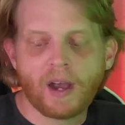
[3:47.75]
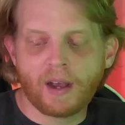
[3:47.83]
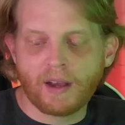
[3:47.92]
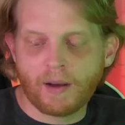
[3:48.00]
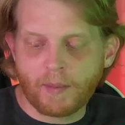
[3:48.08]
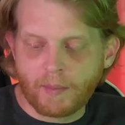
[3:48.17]

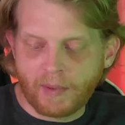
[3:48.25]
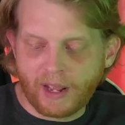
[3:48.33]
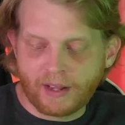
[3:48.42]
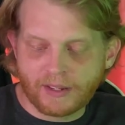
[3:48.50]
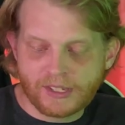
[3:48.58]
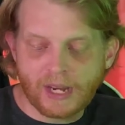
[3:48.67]

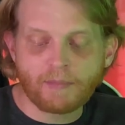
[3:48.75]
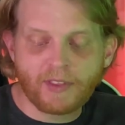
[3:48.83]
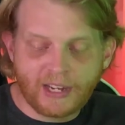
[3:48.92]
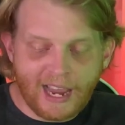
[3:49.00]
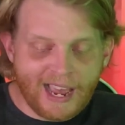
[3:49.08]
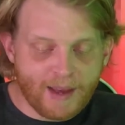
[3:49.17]
And the same
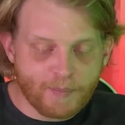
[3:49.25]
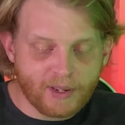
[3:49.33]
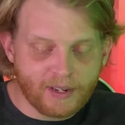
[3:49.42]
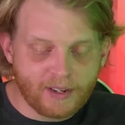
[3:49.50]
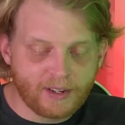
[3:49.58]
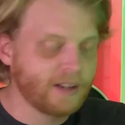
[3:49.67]
thing
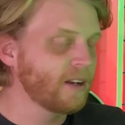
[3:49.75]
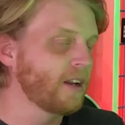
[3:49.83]
happened